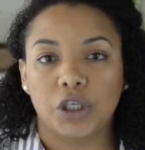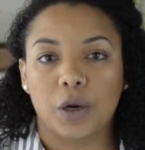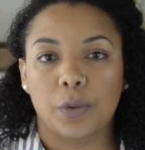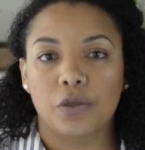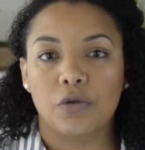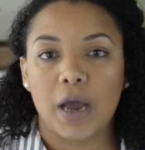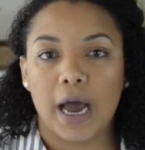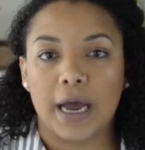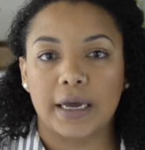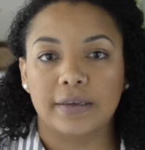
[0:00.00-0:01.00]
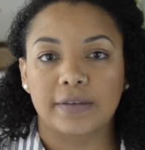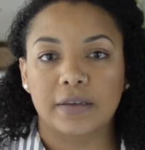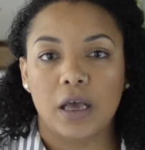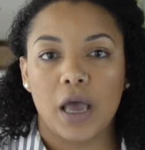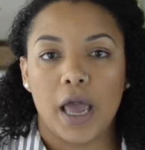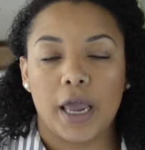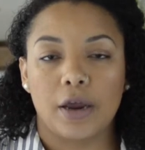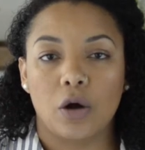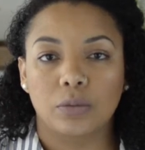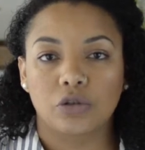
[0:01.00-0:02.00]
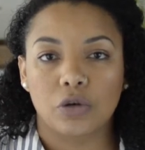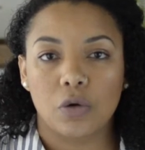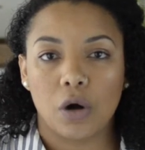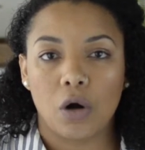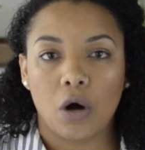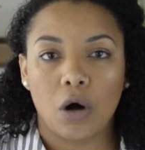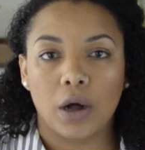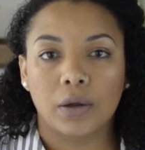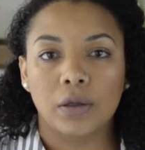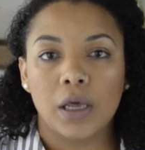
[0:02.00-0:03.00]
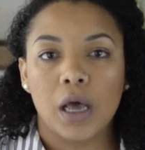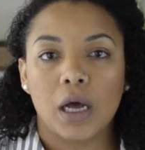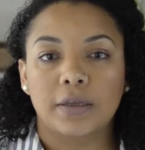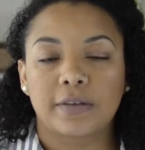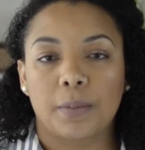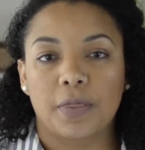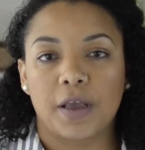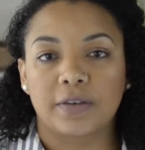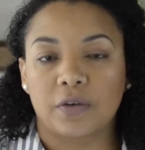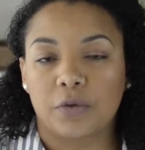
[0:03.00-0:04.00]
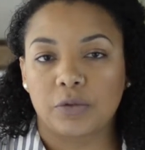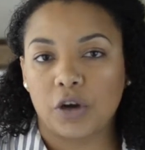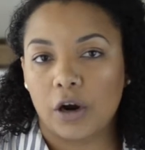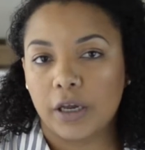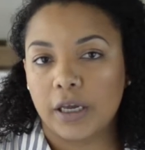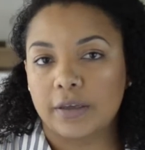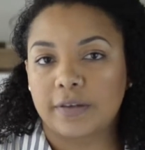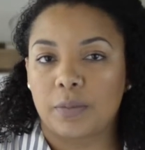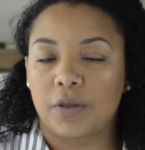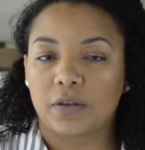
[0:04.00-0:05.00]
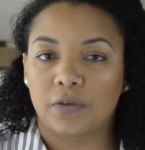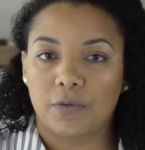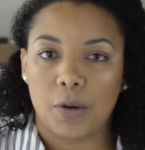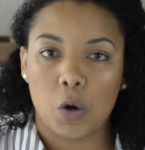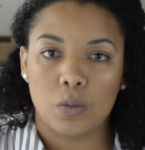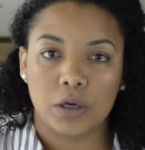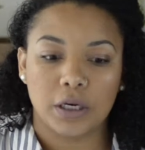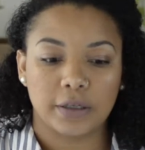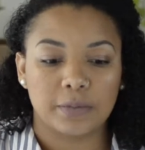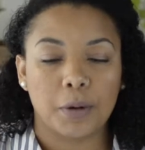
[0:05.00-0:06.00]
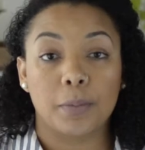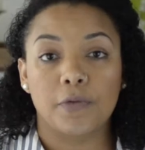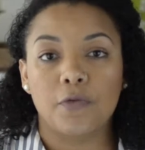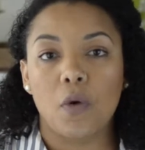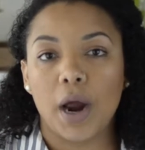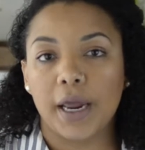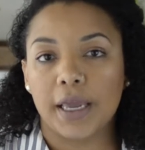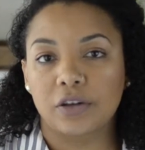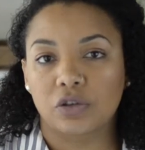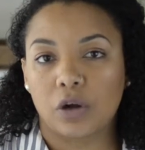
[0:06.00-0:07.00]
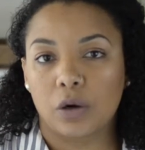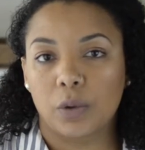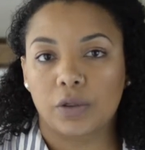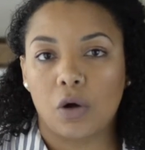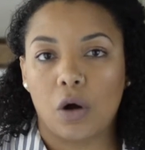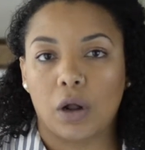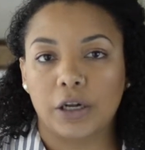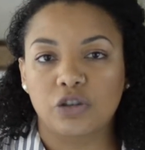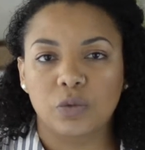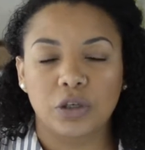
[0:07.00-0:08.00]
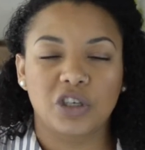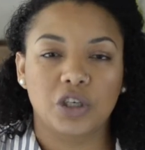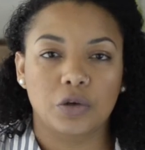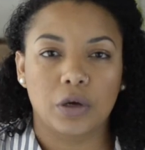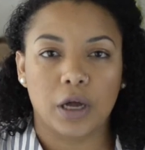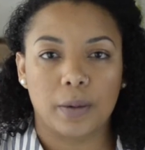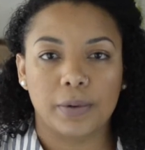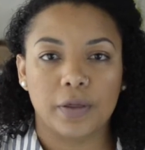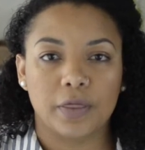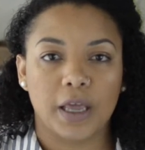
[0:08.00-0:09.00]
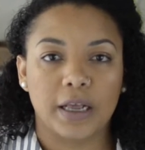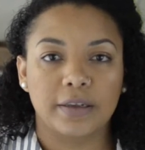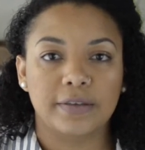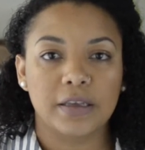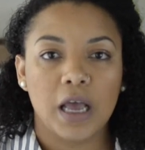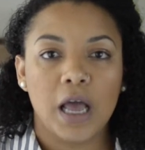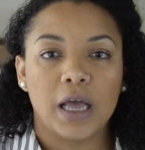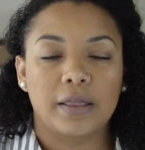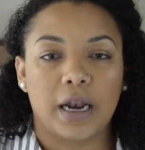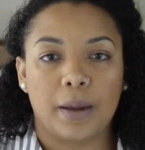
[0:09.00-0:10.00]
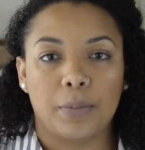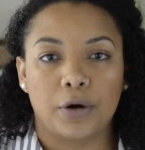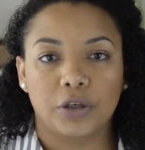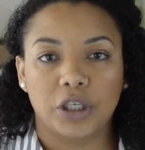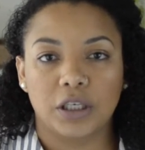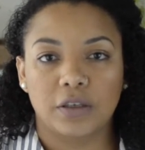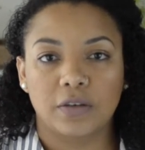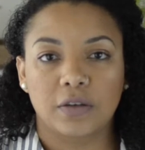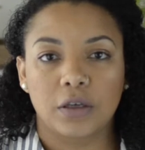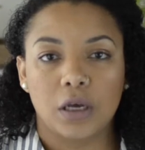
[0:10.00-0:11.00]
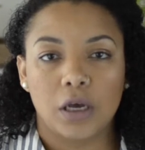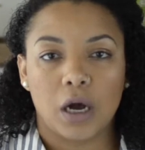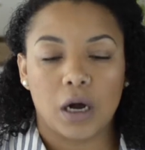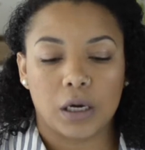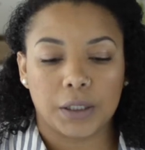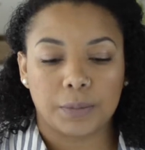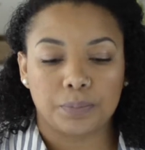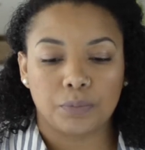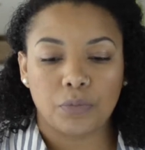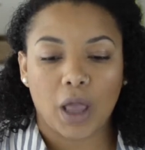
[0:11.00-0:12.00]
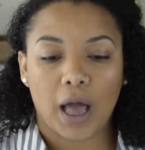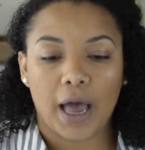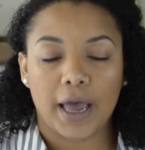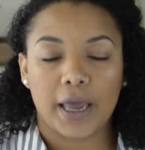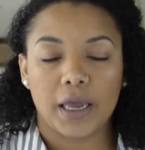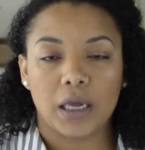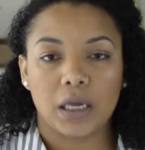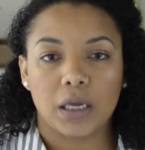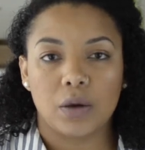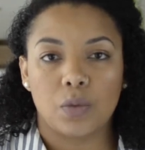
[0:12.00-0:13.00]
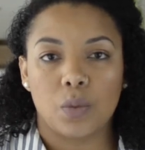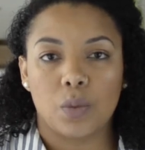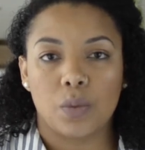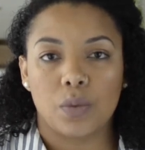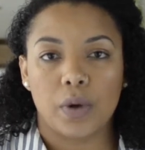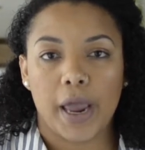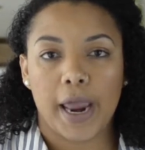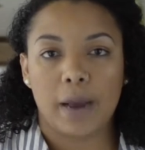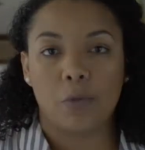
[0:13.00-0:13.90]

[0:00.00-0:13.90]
share with you guys a home decor haul. Some things are from Target and some things are from Home Goods. But before I get started with the haul, I just wanted to show you a couple of things that I purchased. Um, I am